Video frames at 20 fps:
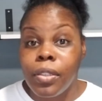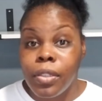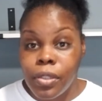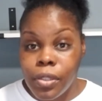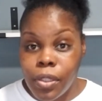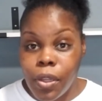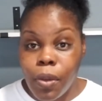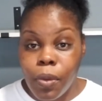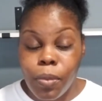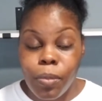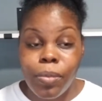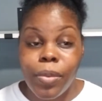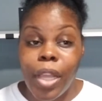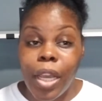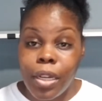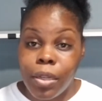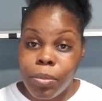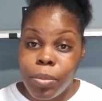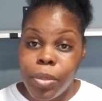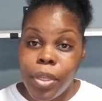So
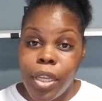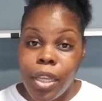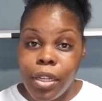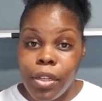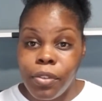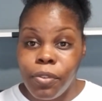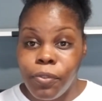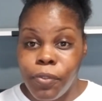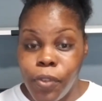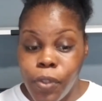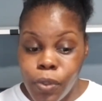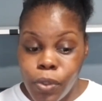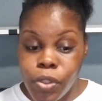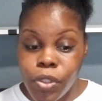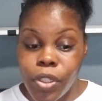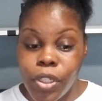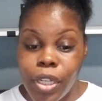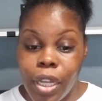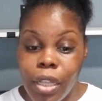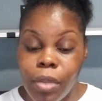that'll be in the
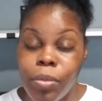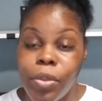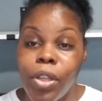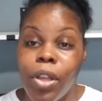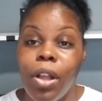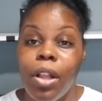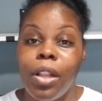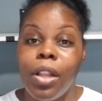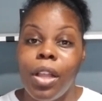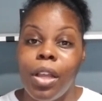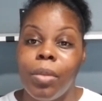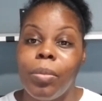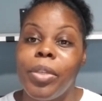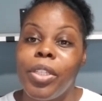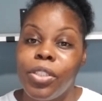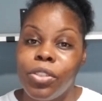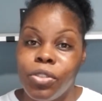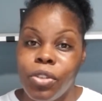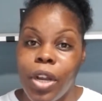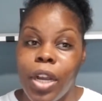future, and that'll be all
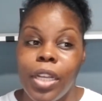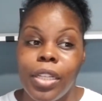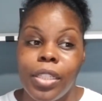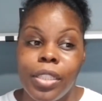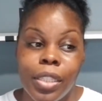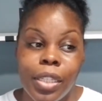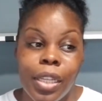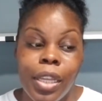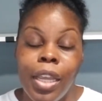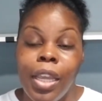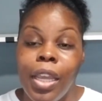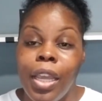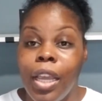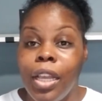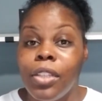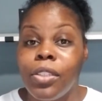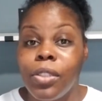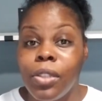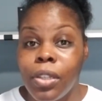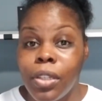hubby's trying to
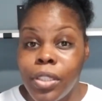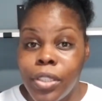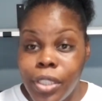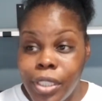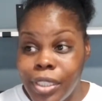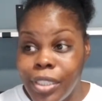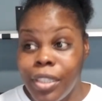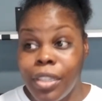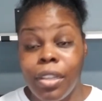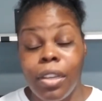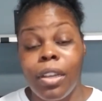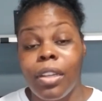install because he's